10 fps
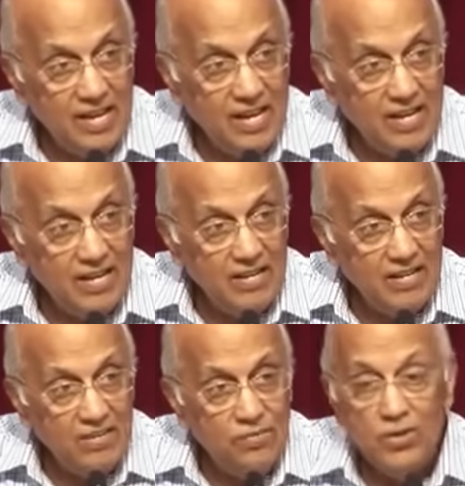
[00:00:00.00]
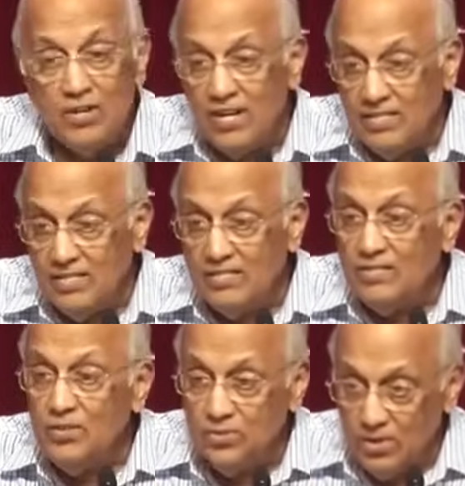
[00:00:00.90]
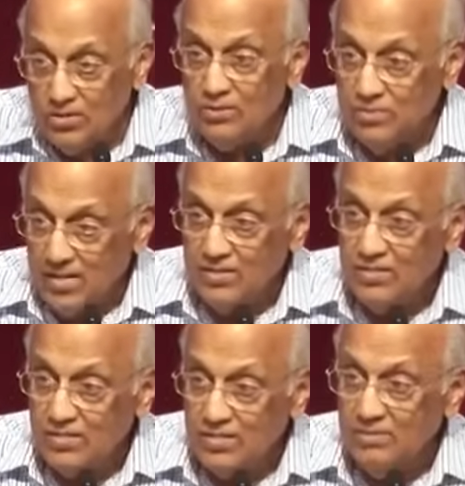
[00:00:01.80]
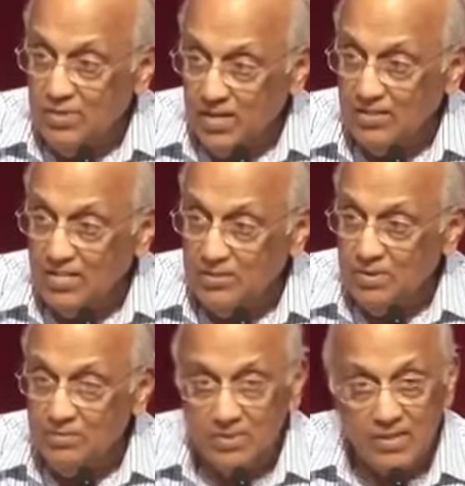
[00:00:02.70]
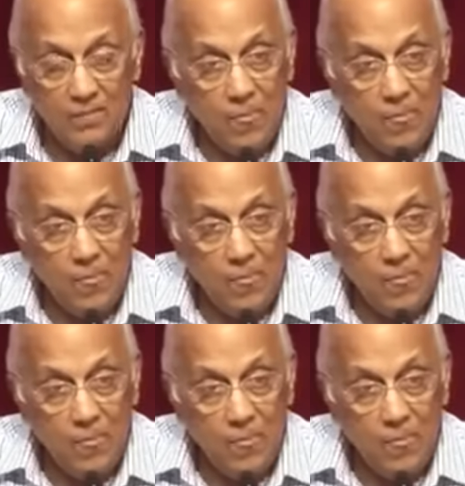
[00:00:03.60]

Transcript: And if you're like Jesus, you will also be interested in meeting such people.